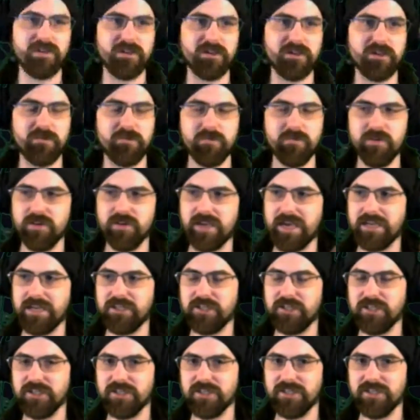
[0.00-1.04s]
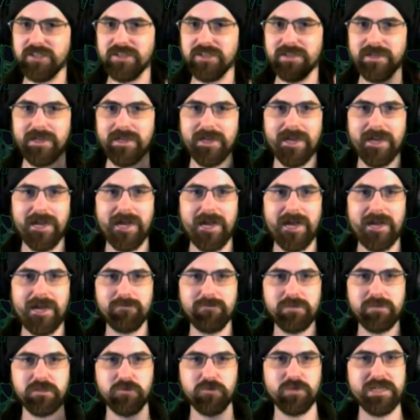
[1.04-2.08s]
communication
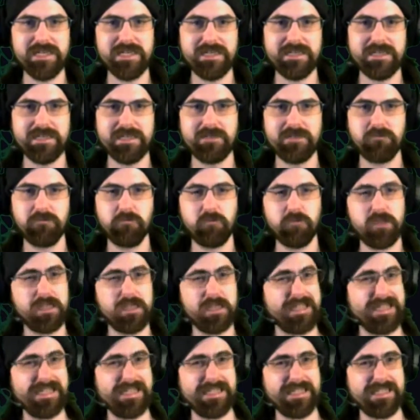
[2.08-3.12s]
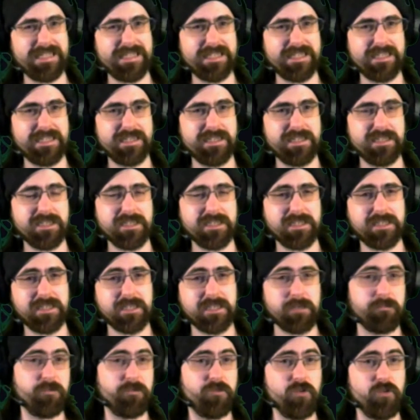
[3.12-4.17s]
between world leaders,
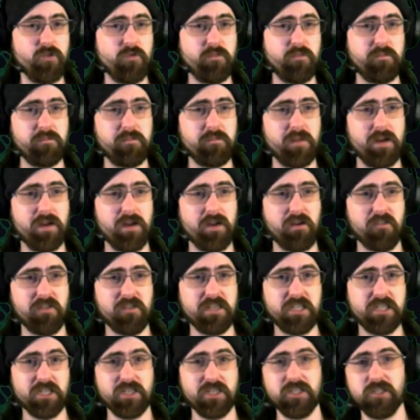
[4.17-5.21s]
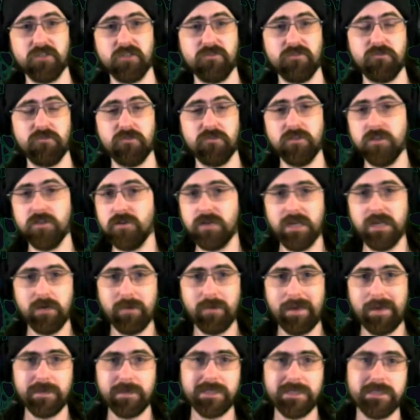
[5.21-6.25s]
some of whom are in charge of nuclear
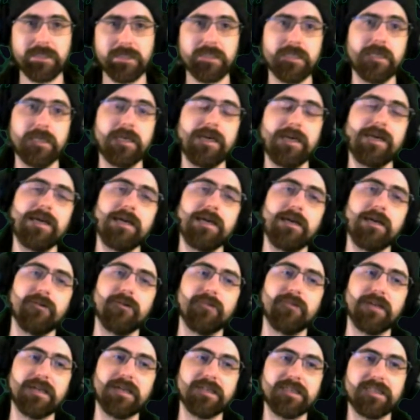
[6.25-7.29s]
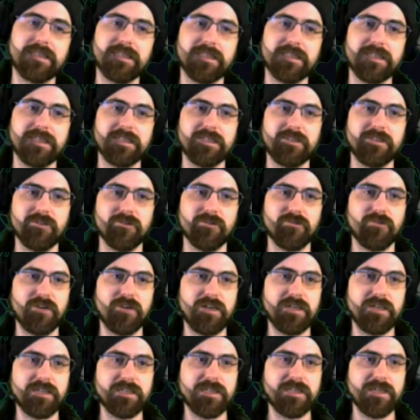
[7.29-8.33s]
weapons. You know, that's not
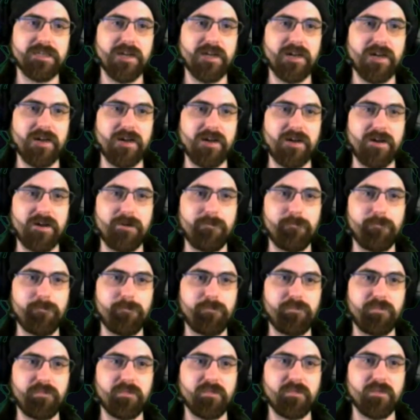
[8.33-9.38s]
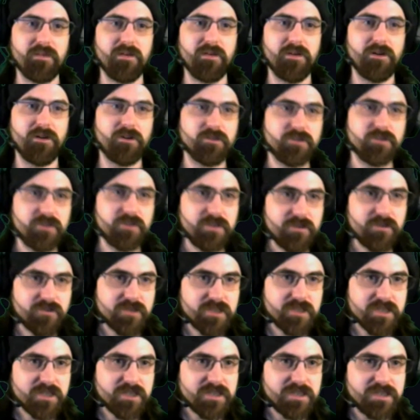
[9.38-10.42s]
great. Um, Oxford
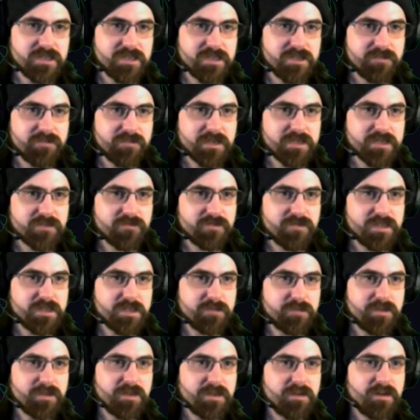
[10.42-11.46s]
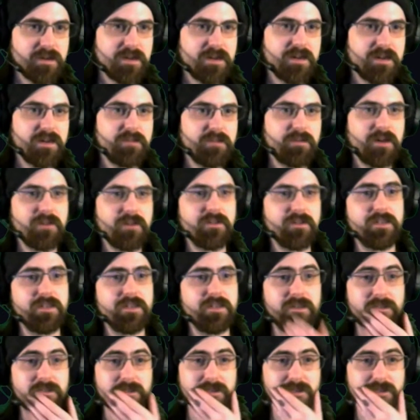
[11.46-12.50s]
Neuroscience is massive place, but I'm
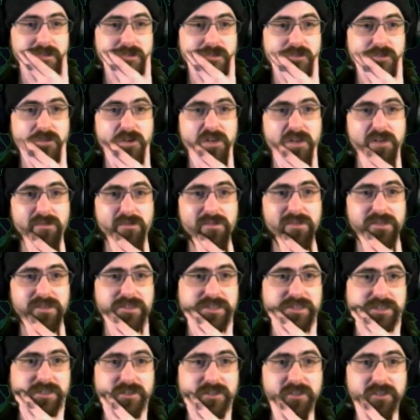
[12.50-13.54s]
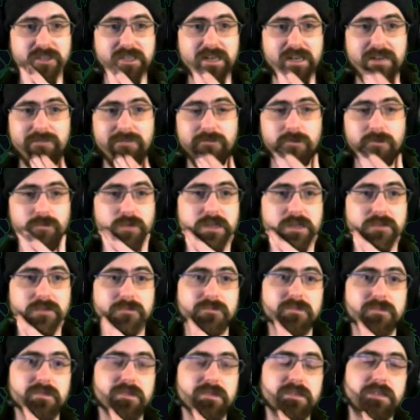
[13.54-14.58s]
here struggling with a psychology A level. Well,
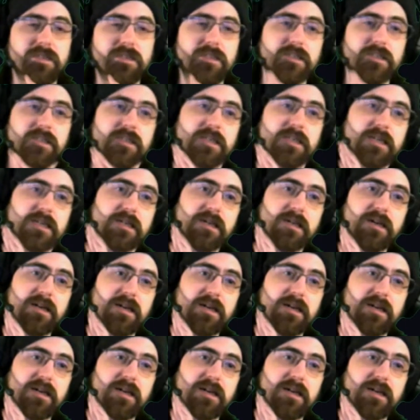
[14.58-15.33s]
stick